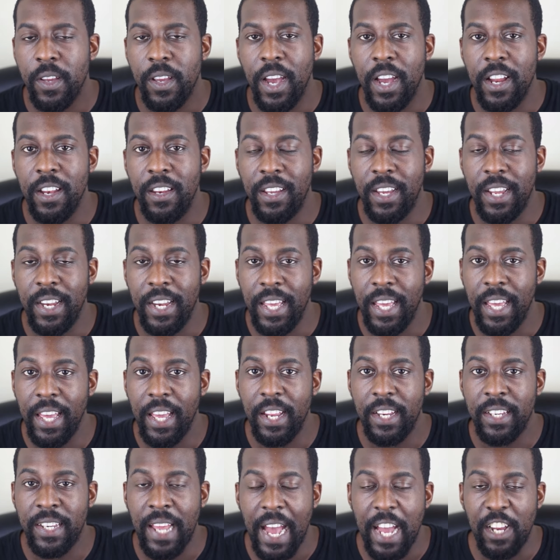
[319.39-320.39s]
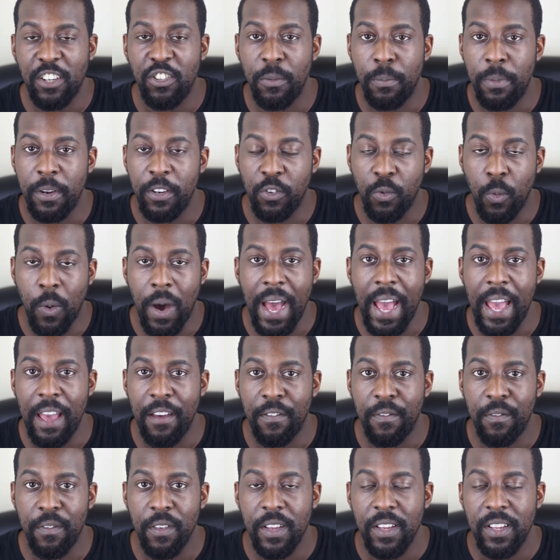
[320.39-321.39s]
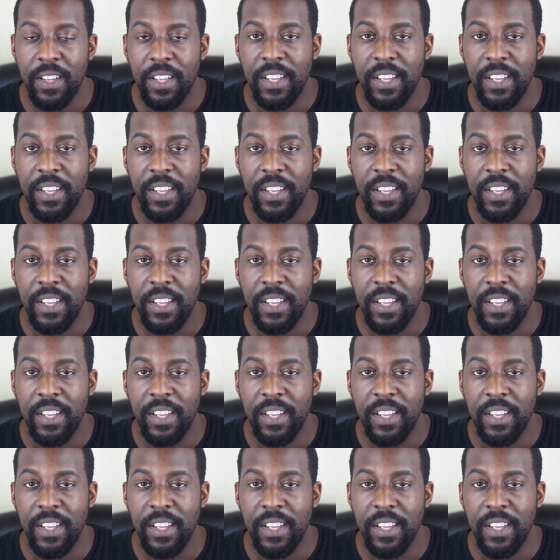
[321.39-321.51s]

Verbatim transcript: and you can hear Tye Tribbett's wife